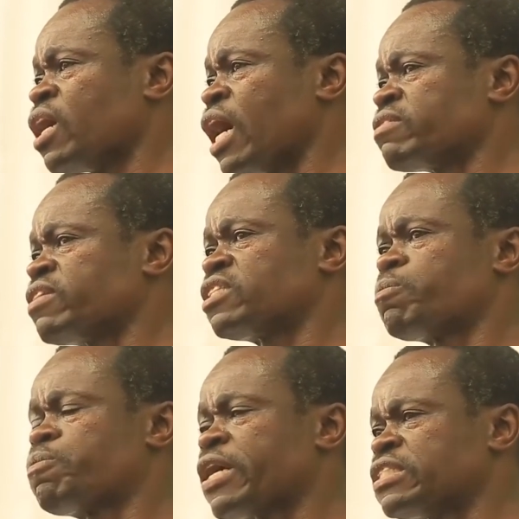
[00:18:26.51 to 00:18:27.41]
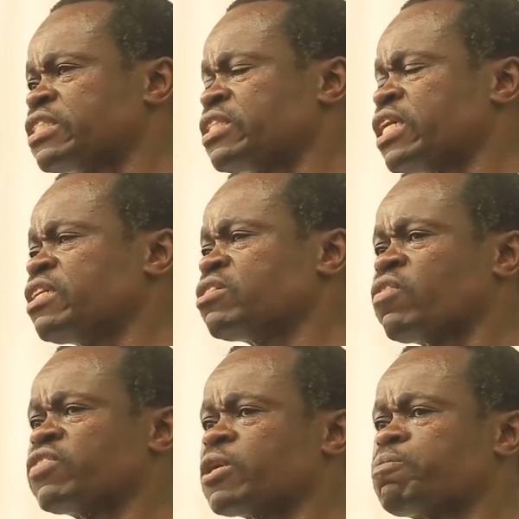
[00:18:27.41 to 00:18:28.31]
and that the President
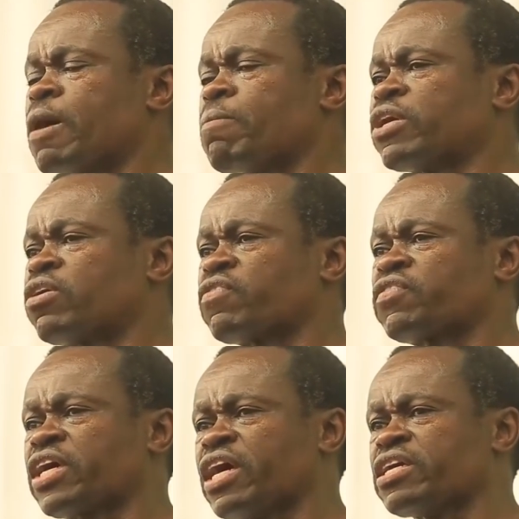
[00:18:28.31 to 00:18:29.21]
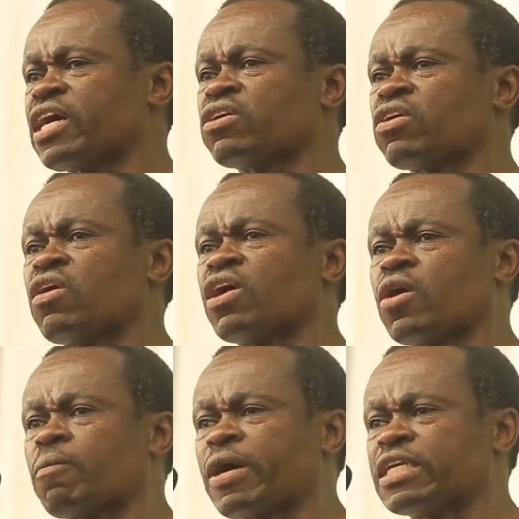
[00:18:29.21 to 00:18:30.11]
of the Republic of Kenya and all
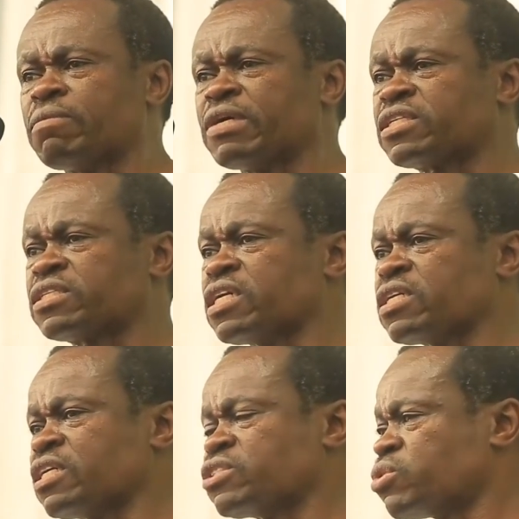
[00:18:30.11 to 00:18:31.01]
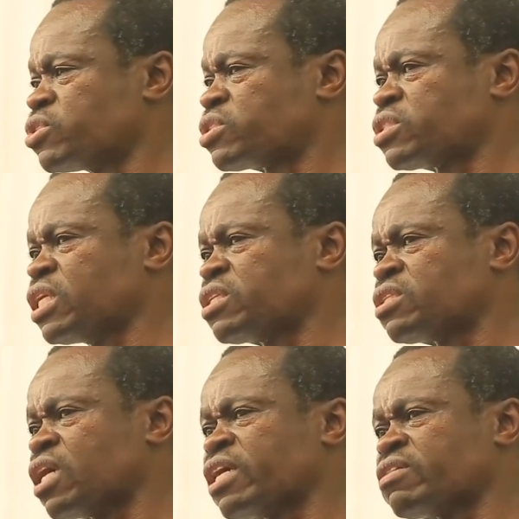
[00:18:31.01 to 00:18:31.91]
our parliamentarians should
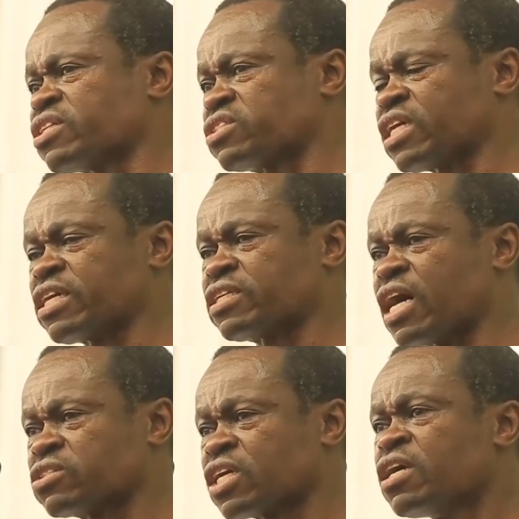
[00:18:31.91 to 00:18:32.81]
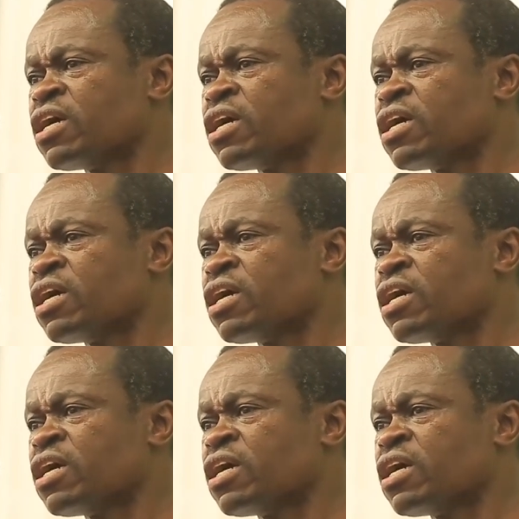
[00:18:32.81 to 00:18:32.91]
sit at the State House